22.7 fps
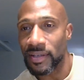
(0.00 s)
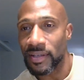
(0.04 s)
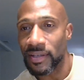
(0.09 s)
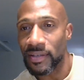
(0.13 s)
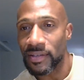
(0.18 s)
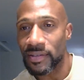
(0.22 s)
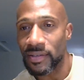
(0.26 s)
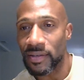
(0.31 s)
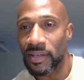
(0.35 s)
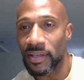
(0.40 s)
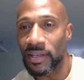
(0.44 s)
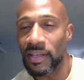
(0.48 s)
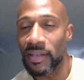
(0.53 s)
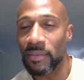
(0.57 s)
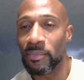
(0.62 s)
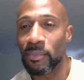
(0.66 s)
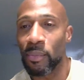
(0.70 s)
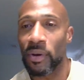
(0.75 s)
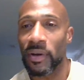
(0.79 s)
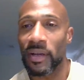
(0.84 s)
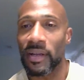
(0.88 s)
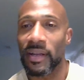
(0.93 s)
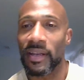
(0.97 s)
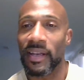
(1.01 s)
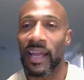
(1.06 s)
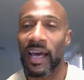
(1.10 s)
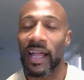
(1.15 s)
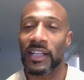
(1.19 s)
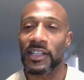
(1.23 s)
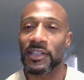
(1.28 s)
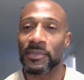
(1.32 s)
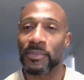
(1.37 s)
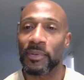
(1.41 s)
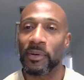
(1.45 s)
So he's more
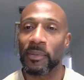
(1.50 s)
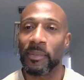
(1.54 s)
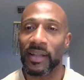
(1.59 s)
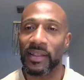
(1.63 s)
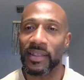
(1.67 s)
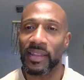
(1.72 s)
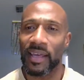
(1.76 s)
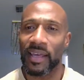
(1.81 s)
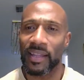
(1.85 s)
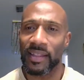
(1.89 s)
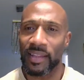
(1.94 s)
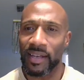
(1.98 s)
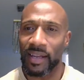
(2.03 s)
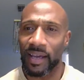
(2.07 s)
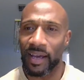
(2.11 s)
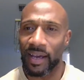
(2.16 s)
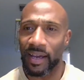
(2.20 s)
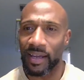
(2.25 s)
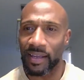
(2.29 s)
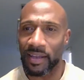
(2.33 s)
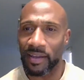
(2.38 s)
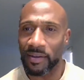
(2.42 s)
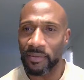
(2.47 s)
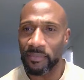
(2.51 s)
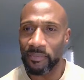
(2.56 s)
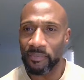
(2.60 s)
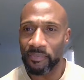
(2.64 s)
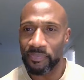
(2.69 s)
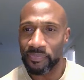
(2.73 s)
knowledgeable about that than I am.